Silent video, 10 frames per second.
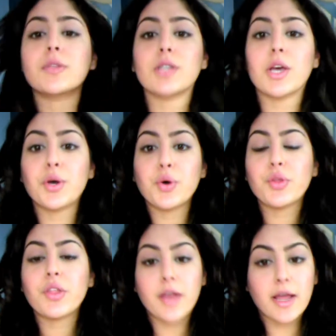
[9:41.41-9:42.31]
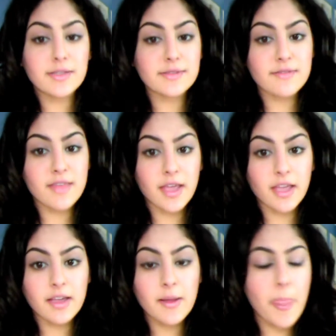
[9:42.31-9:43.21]
So the next
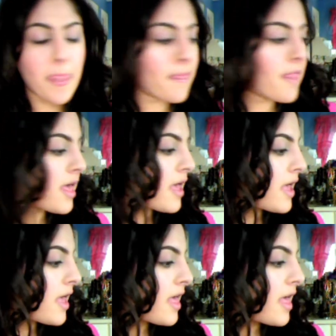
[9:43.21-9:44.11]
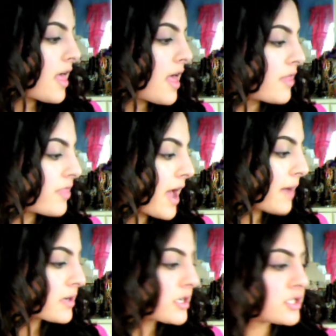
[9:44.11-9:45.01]
thing that
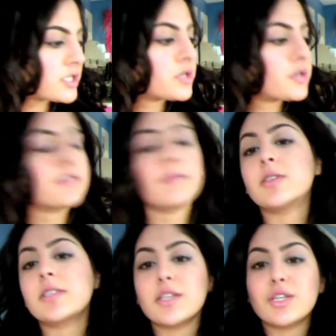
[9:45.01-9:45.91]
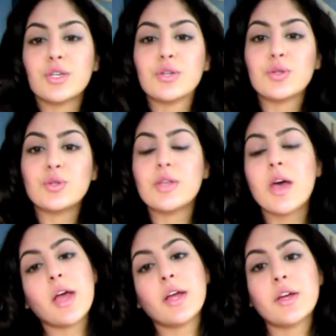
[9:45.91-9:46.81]
I'm going to do is I'm just going to use
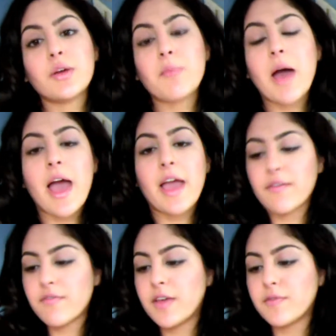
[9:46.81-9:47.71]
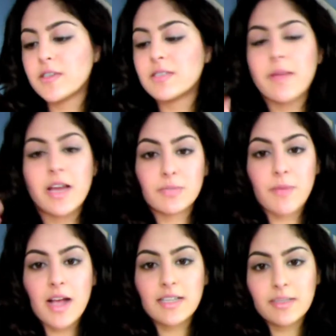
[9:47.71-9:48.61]
my favorite
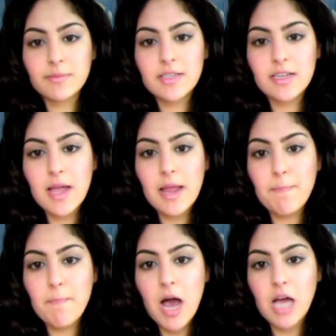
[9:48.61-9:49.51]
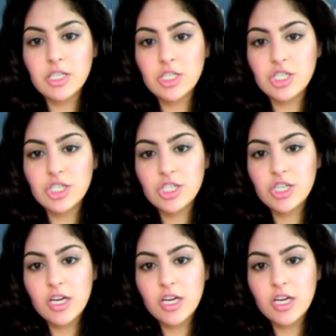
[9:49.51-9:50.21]
Smashbox lipstick in Punch.